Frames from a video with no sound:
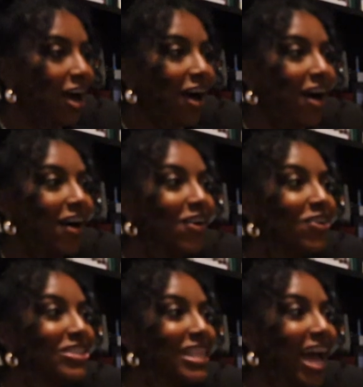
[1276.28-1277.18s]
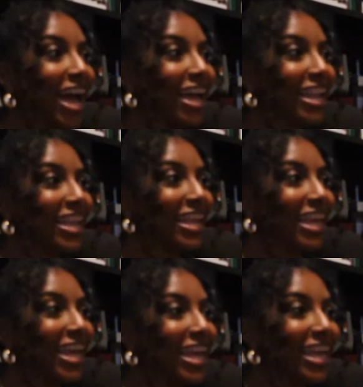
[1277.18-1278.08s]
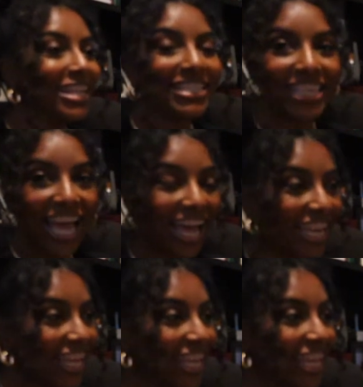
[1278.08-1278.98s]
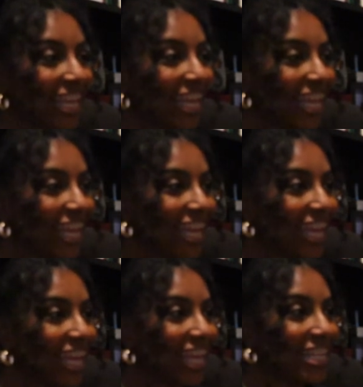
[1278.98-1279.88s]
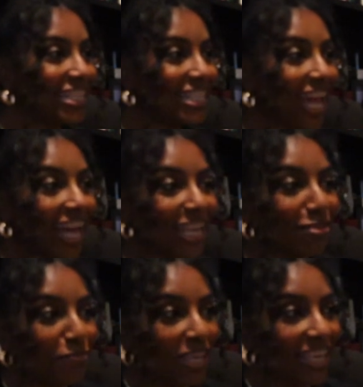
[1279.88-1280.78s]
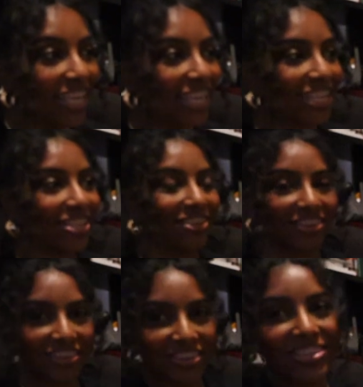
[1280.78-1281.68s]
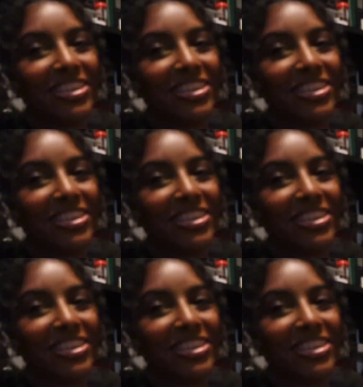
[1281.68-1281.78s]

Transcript: Who's that? It's Daddy. Is Daddy B. Look at her.